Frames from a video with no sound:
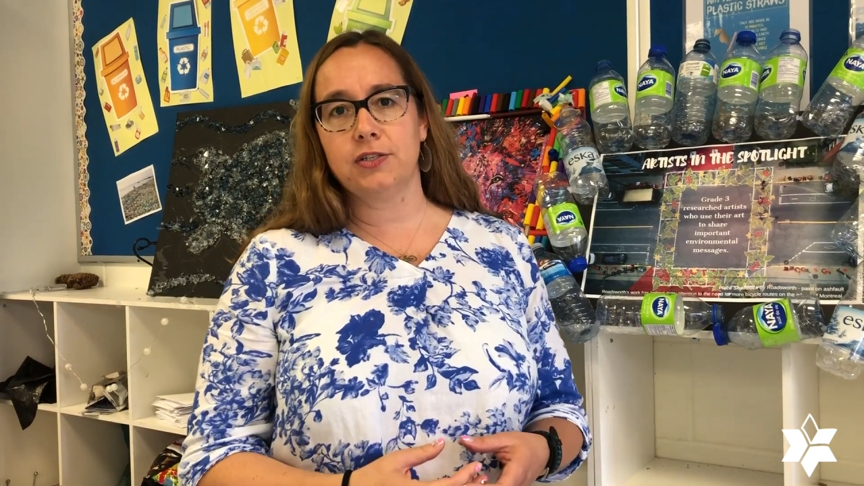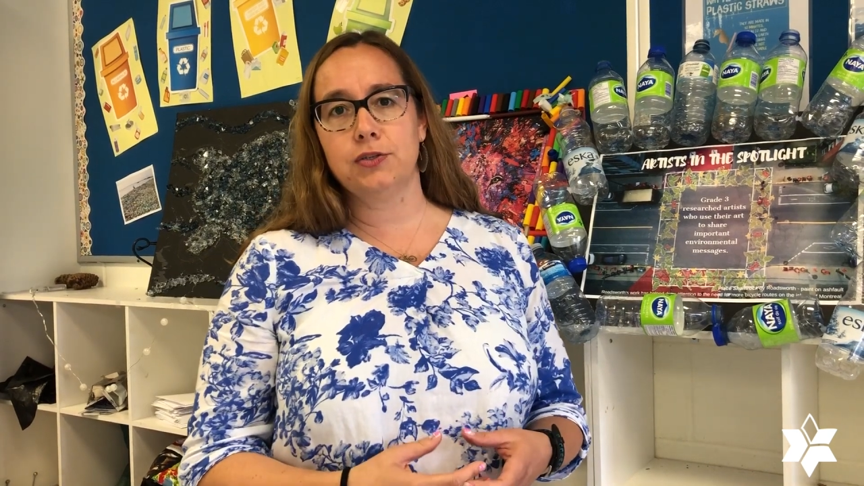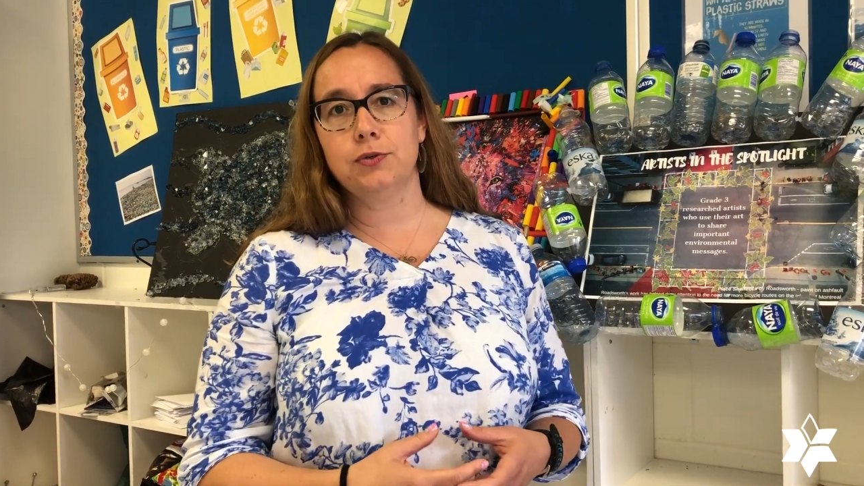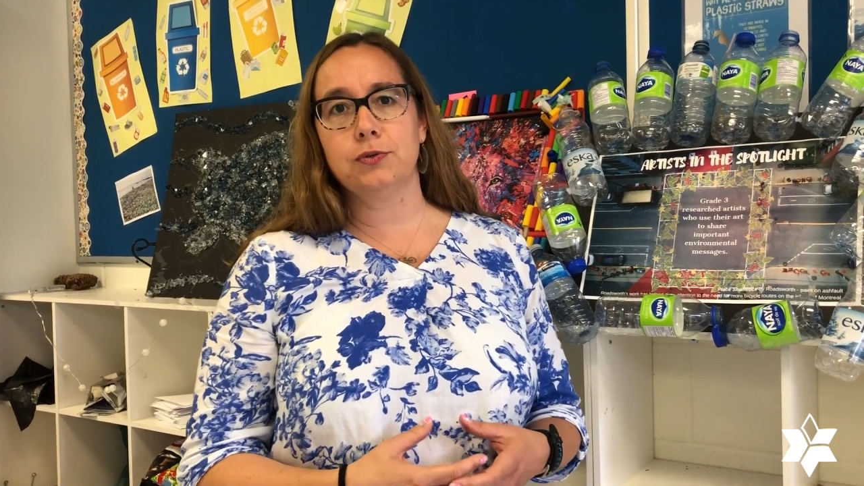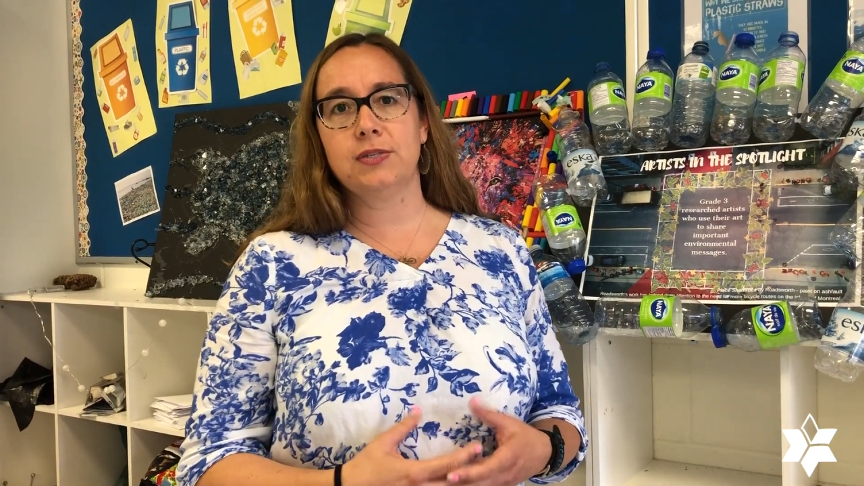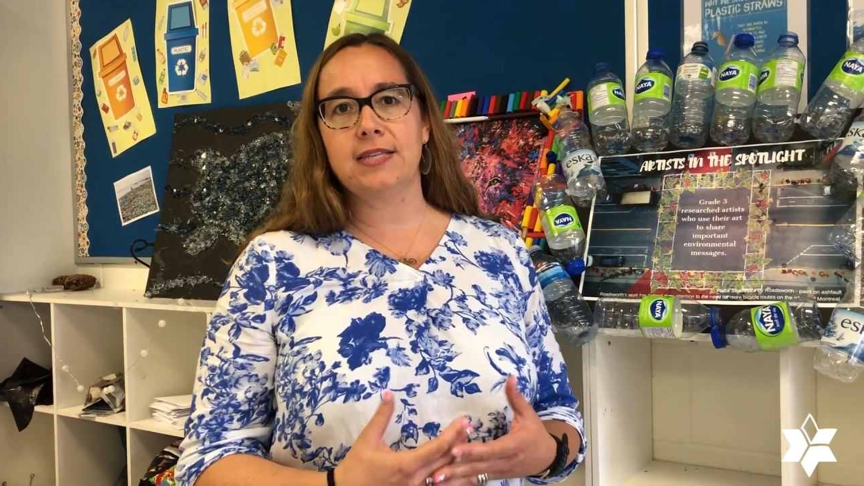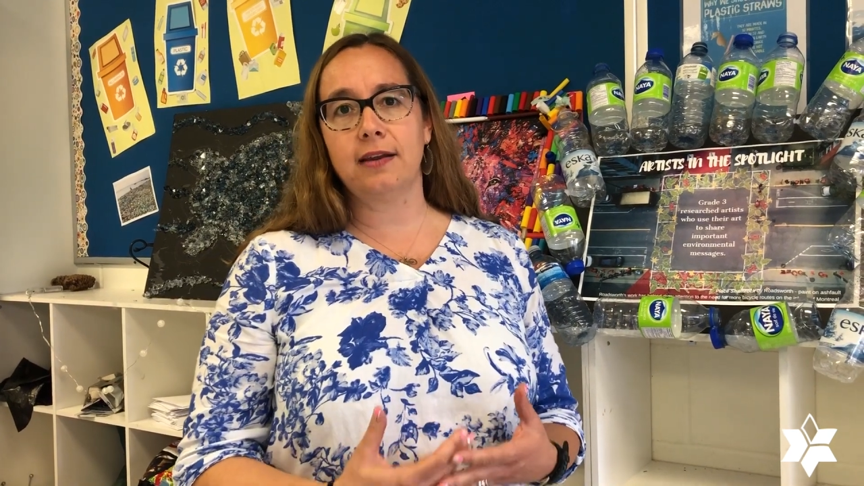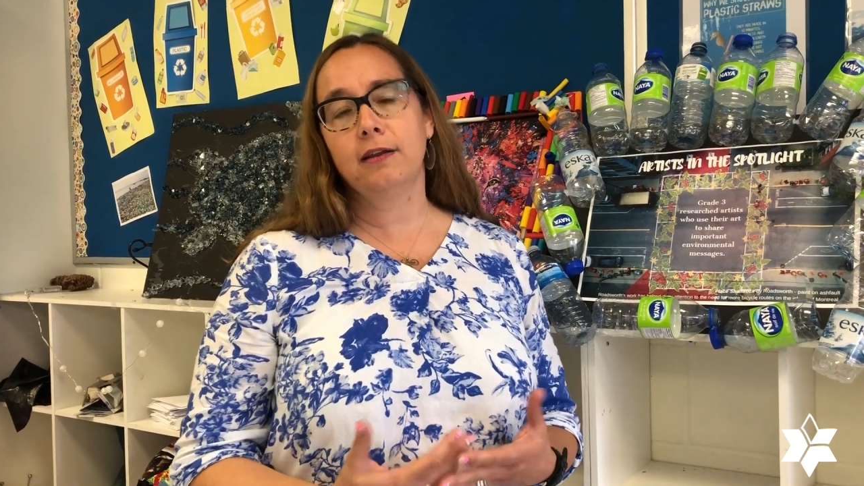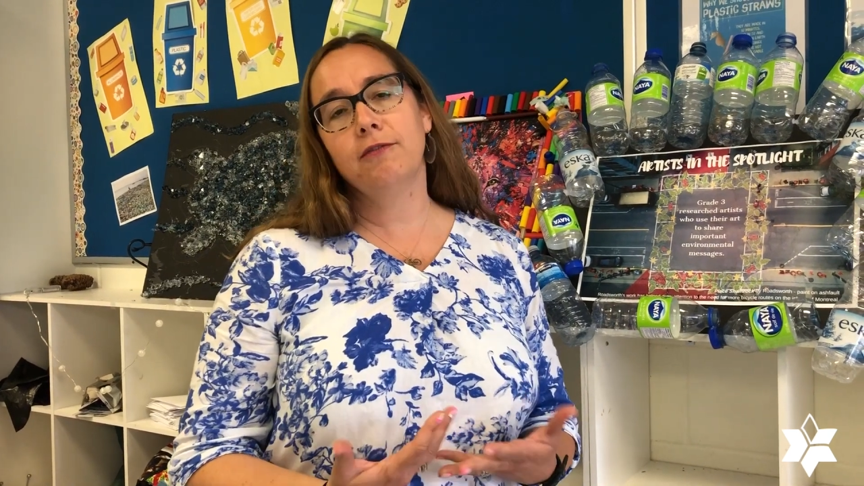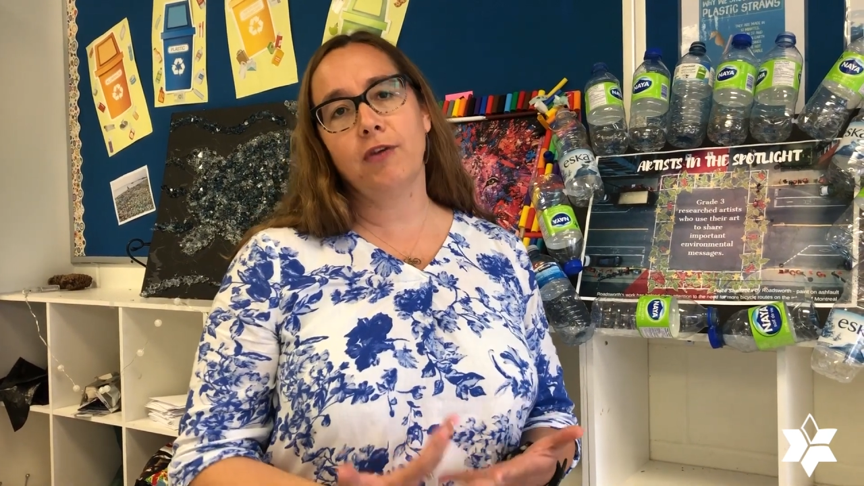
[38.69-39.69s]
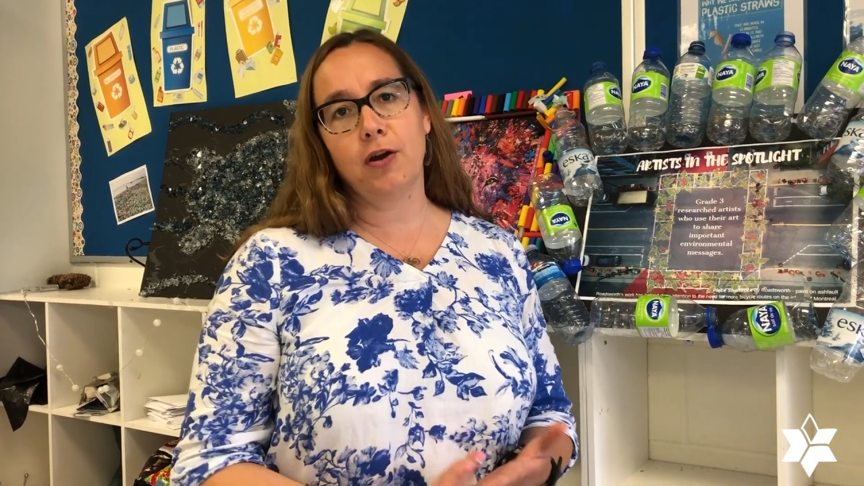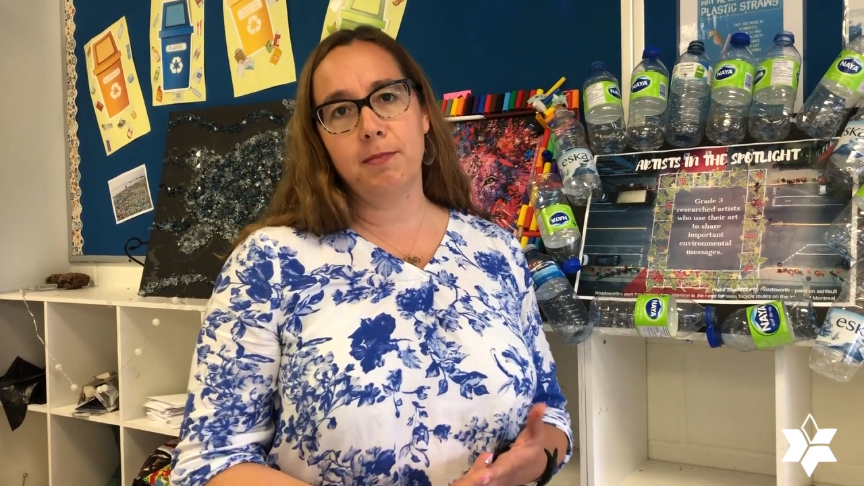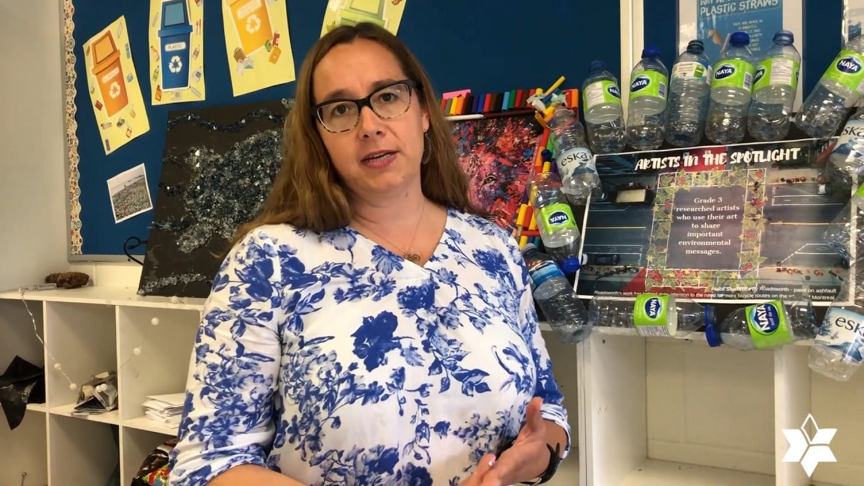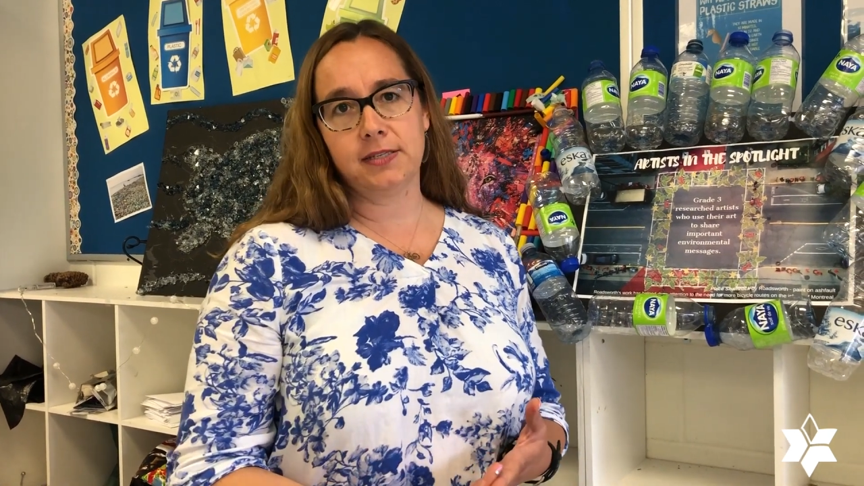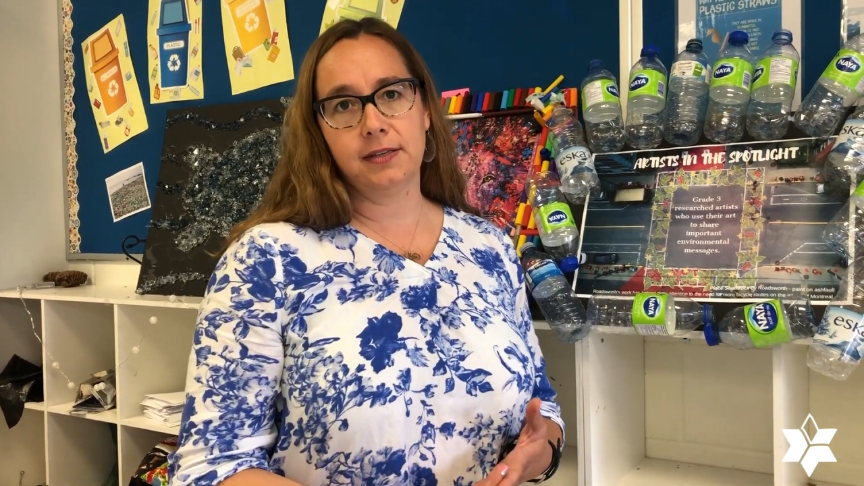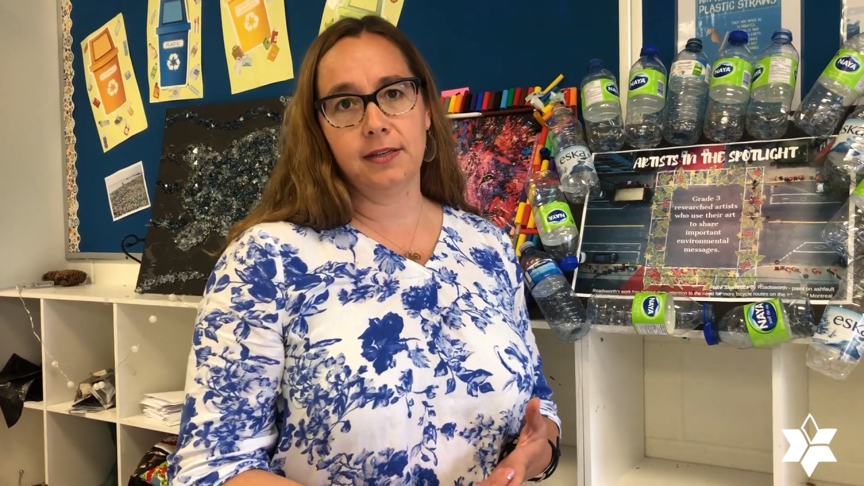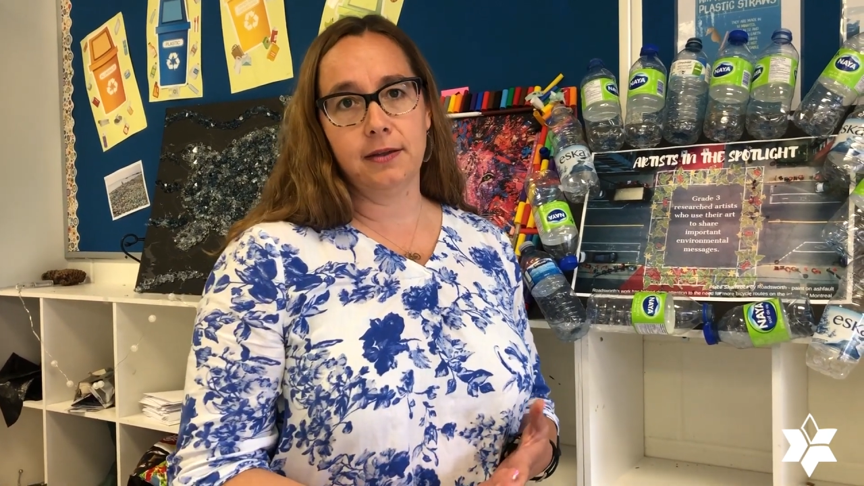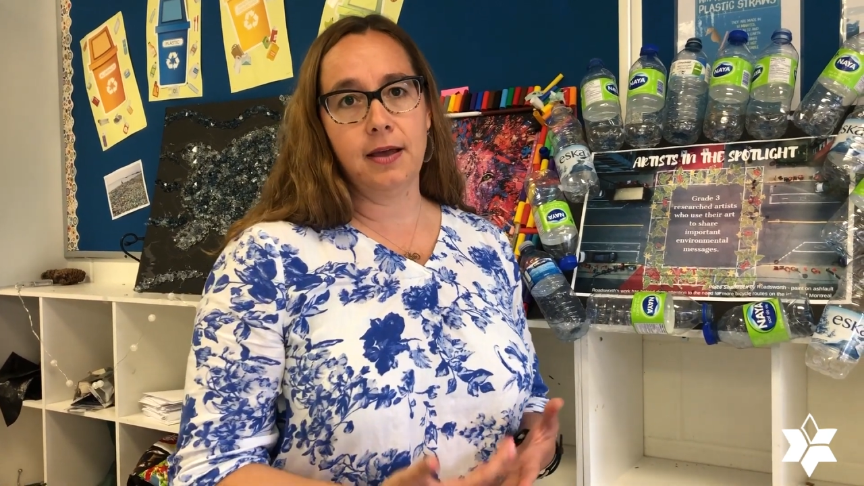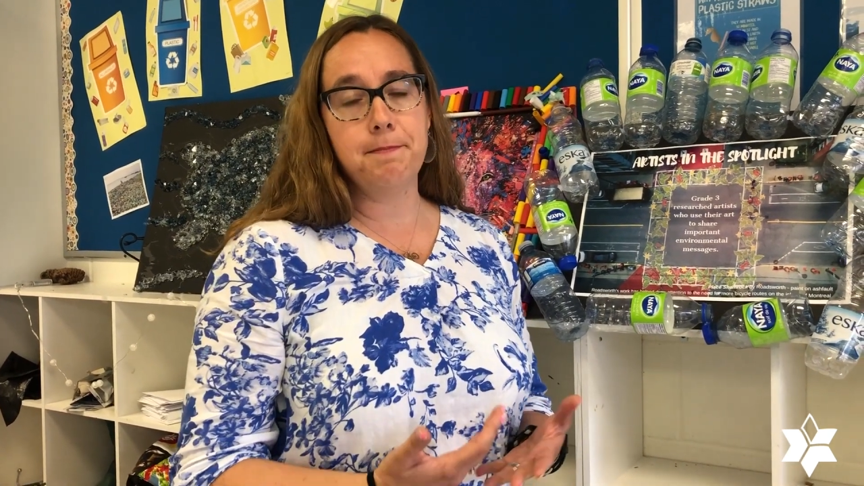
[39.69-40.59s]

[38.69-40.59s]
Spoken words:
to send an environmental